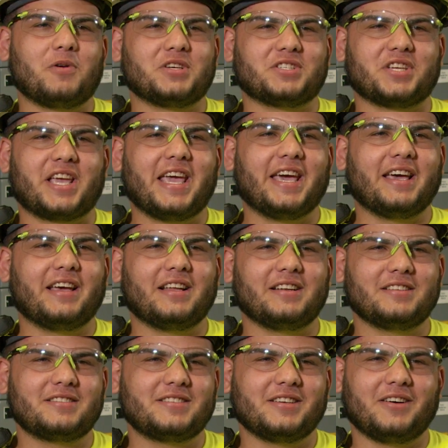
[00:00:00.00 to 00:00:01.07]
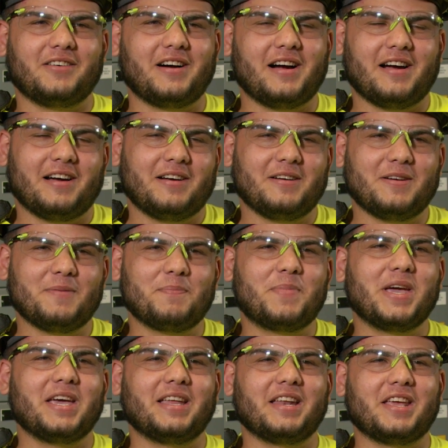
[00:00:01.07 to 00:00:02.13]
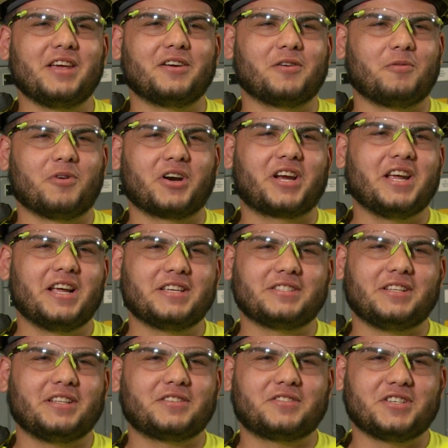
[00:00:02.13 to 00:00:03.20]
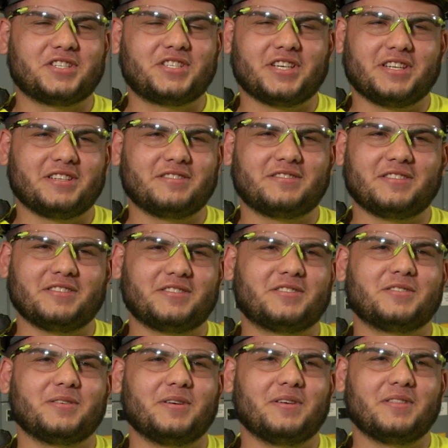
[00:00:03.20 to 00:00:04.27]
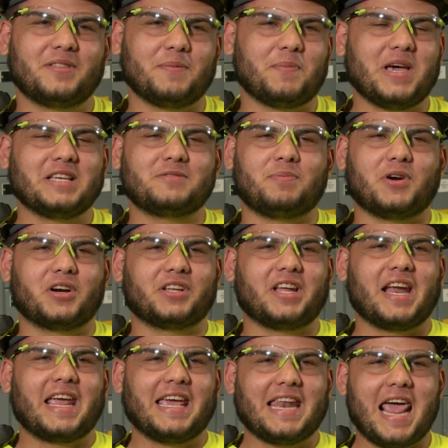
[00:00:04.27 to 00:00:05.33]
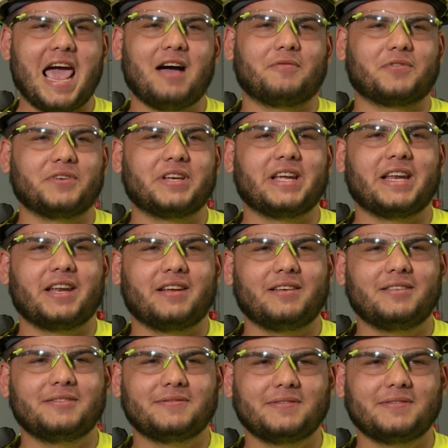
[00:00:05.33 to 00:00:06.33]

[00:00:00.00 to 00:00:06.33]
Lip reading: was a kid. So being here working as an electrician is the best part that I can have in Didion.